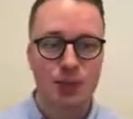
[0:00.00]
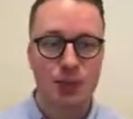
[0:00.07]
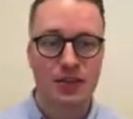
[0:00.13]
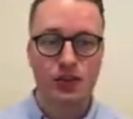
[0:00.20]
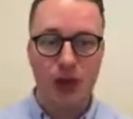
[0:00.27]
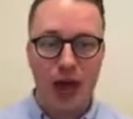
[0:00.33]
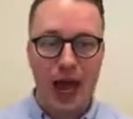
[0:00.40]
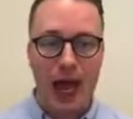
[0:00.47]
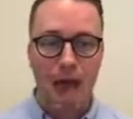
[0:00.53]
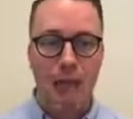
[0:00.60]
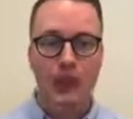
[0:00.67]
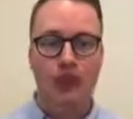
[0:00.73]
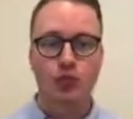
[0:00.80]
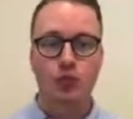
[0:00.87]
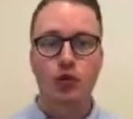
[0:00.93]
what's going to happen
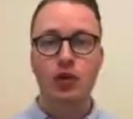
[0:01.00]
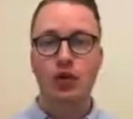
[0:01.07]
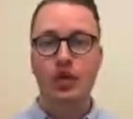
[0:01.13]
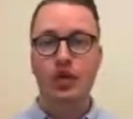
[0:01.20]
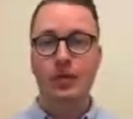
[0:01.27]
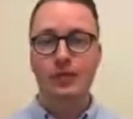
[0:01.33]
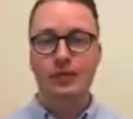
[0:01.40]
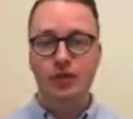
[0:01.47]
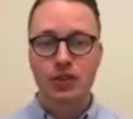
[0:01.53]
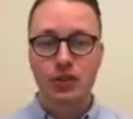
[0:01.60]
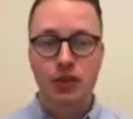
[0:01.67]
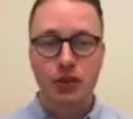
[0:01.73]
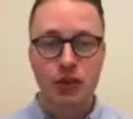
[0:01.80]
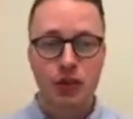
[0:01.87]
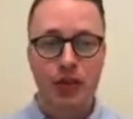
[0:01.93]
is we're going to
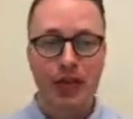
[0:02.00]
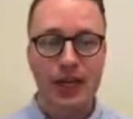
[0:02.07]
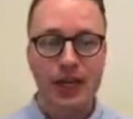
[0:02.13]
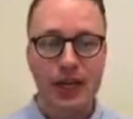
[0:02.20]
exclude any